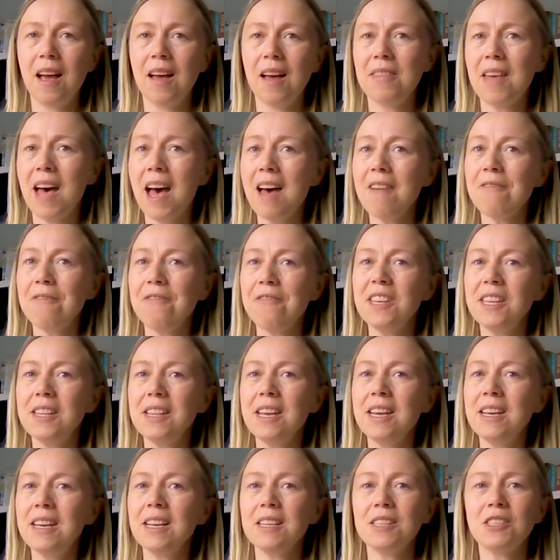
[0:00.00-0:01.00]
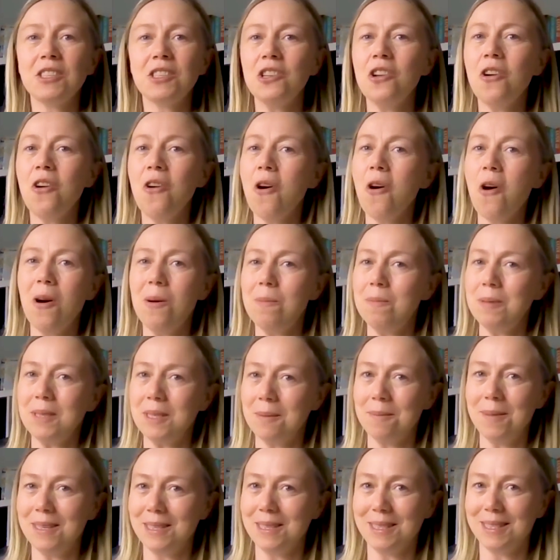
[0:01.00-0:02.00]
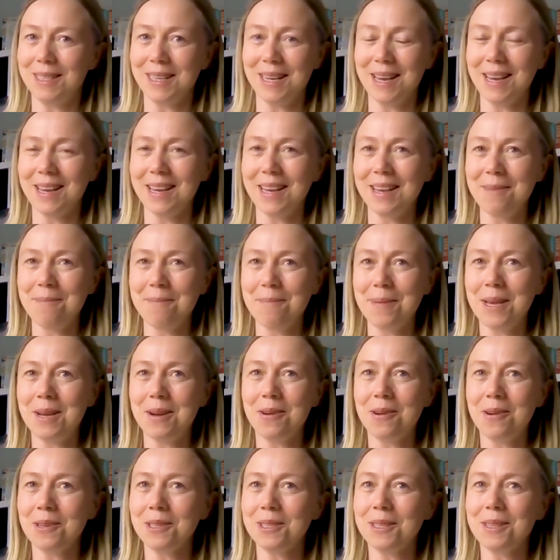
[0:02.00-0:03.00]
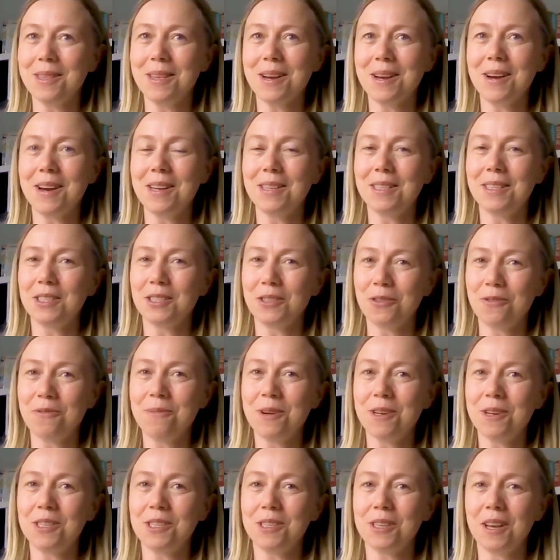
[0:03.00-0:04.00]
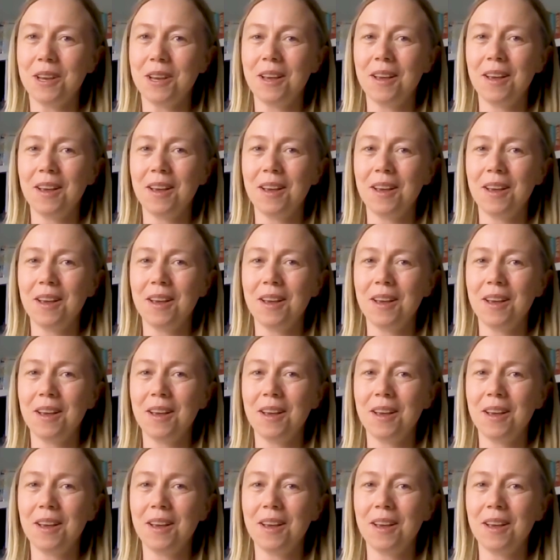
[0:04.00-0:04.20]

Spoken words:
that feeling is not optimistic because there is so much